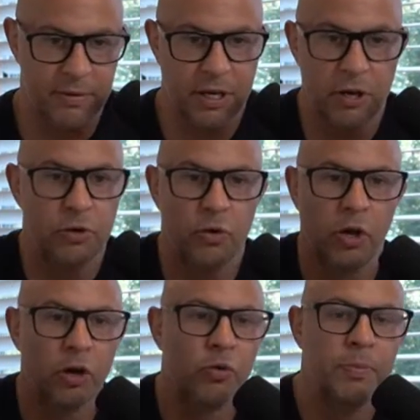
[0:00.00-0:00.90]
You go to a
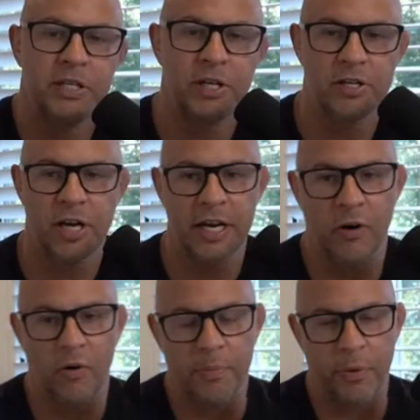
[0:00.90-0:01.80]
local BJJ
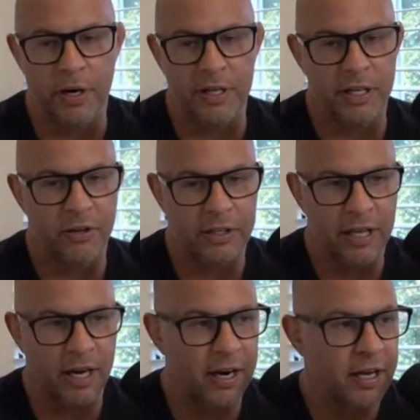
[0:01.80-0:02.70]
comp or anything like
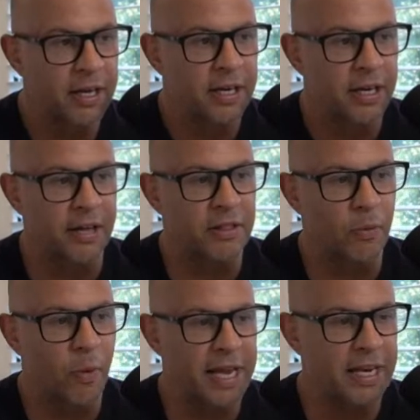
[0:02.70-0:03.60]
that, and the
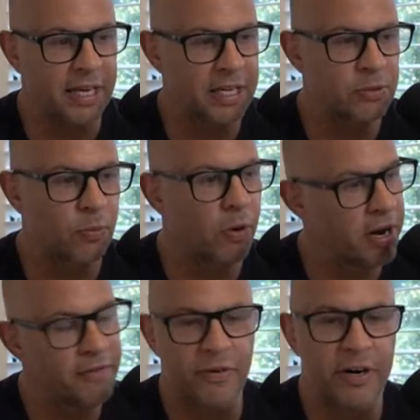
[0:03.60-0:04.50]
weight is
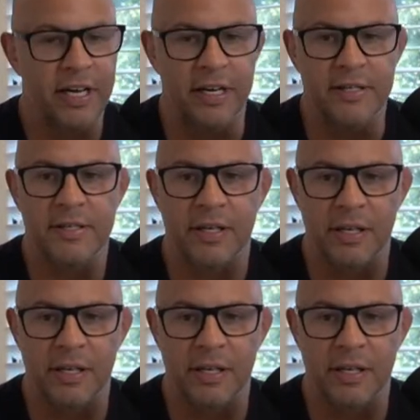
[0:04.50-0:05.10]
whatever it is.